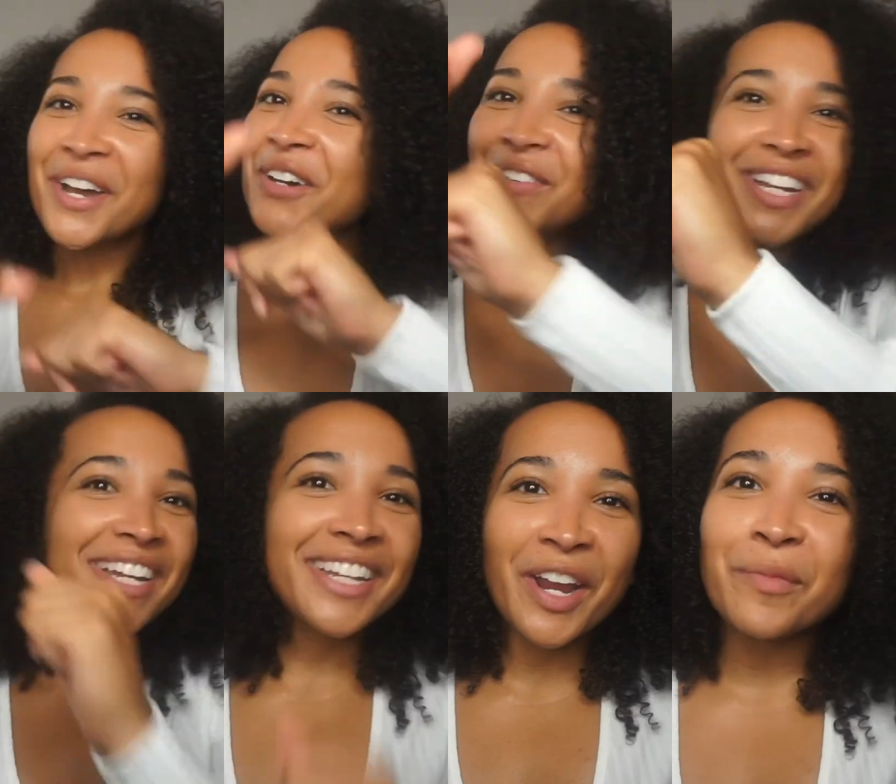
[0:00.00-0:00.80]
we
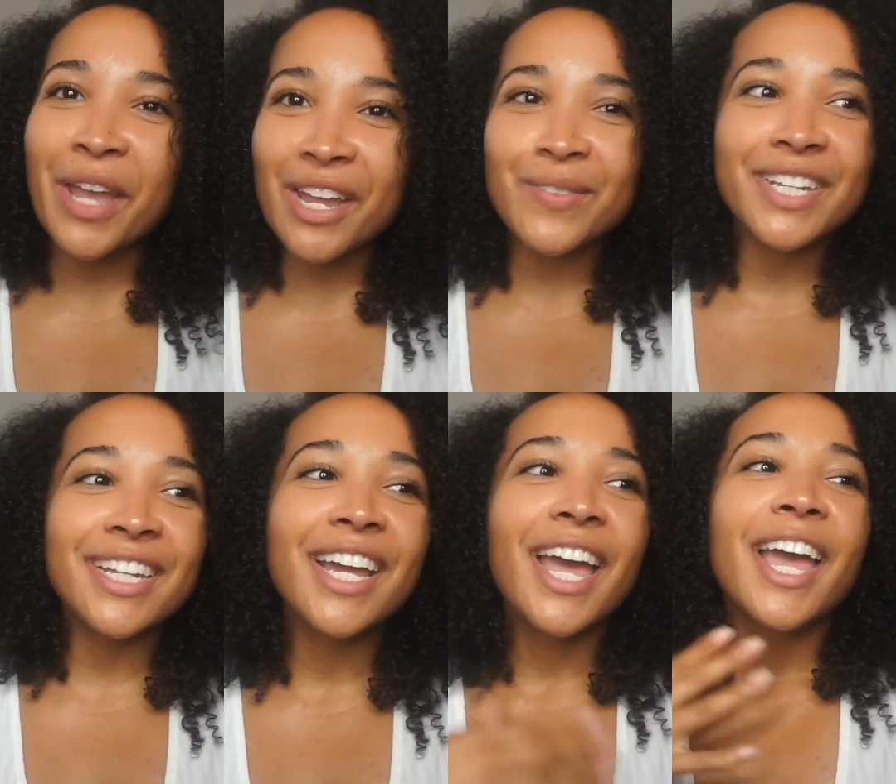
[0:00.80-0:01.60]
in there,
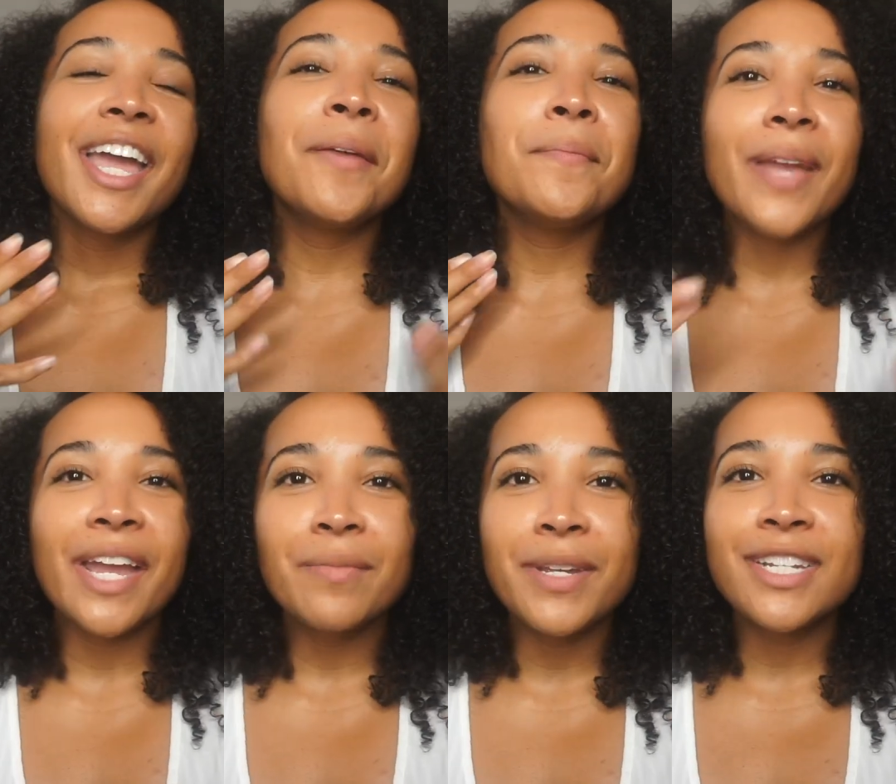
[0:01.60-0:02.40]
baby. It
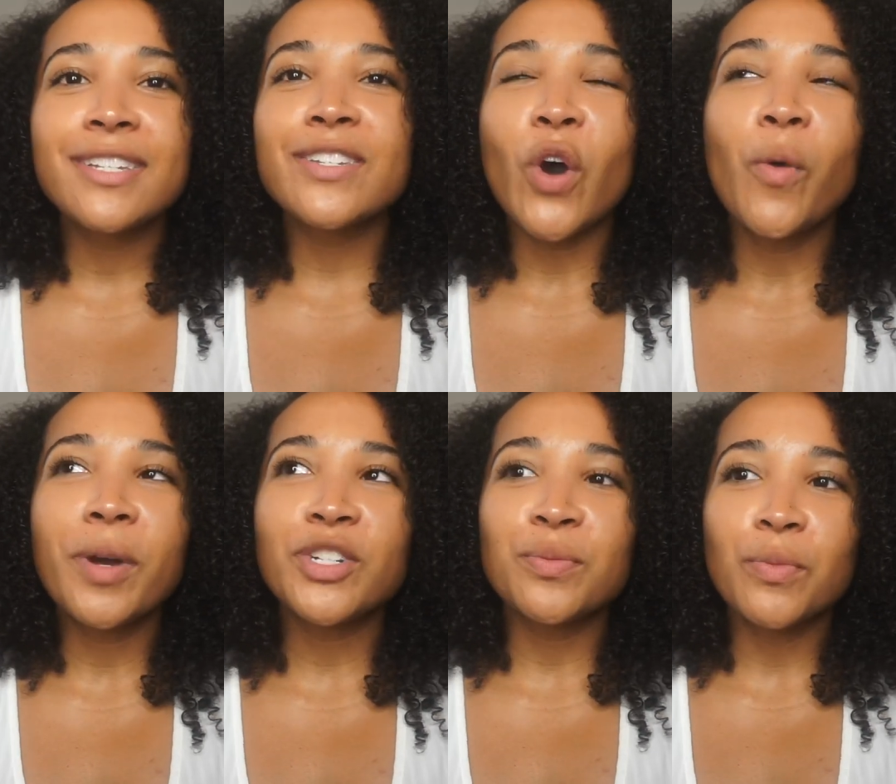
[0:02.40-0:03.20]
made me so
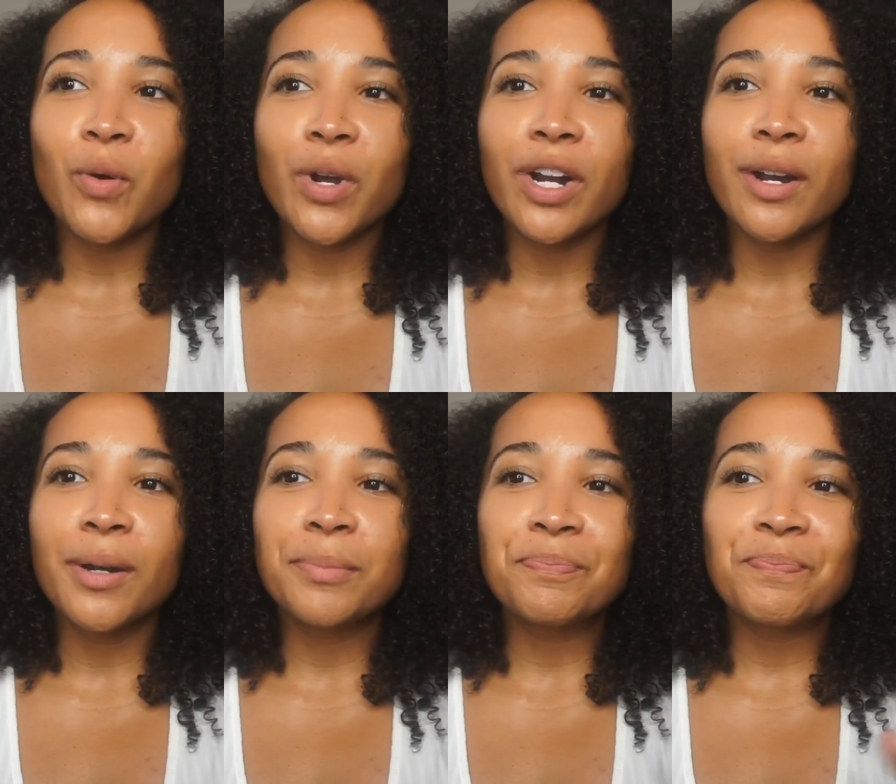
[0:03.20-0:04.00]
much
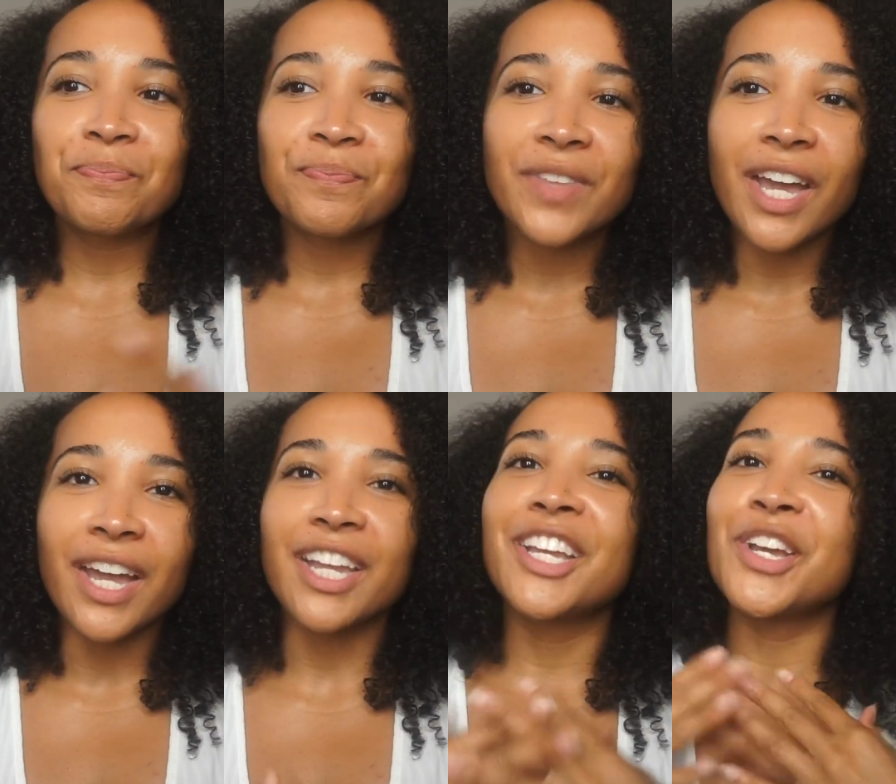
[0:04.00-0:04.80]
more
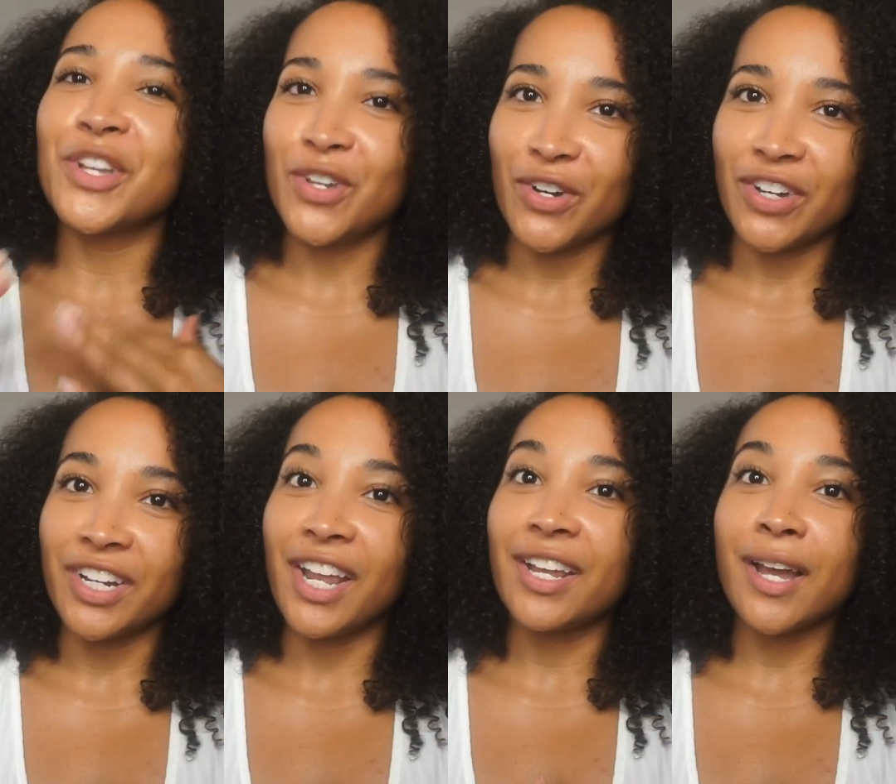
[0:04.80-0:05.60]
like
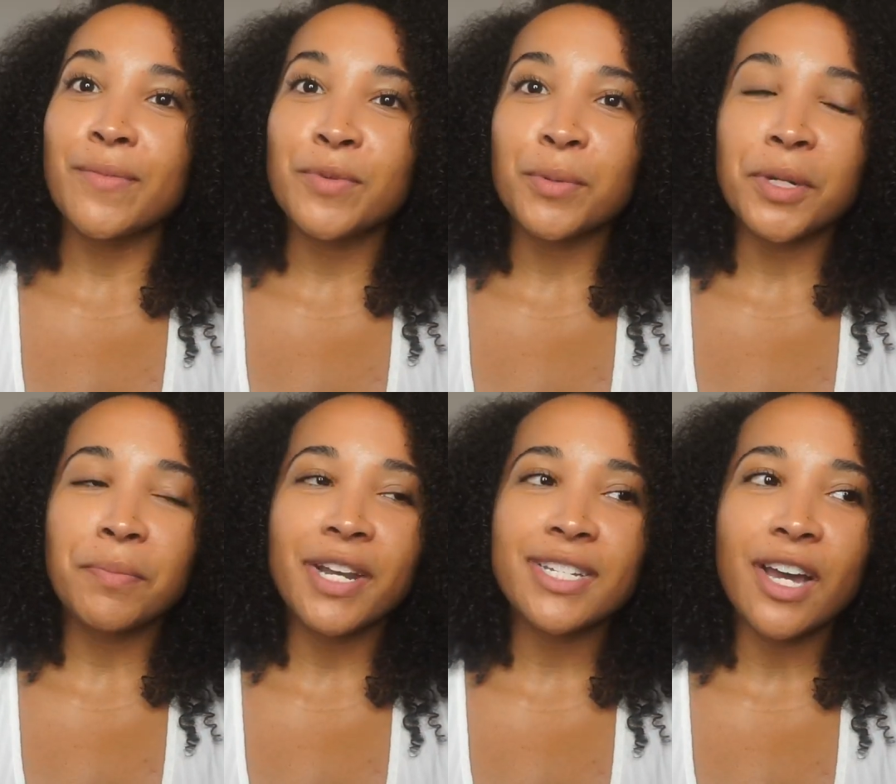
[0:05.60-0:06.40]
good and comfortable with
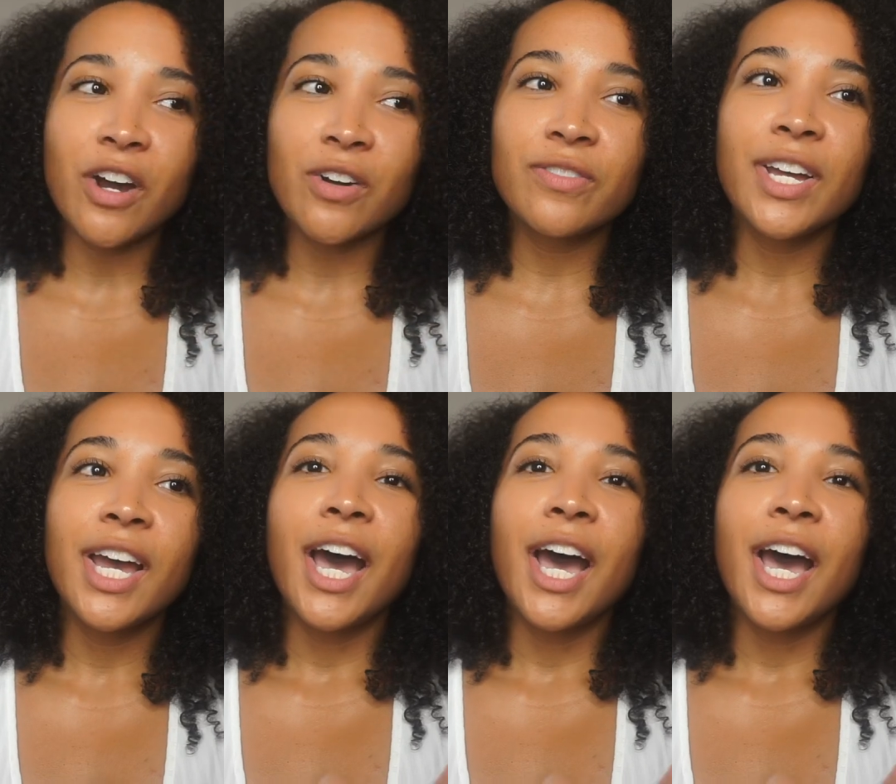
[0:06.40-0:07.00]
myself.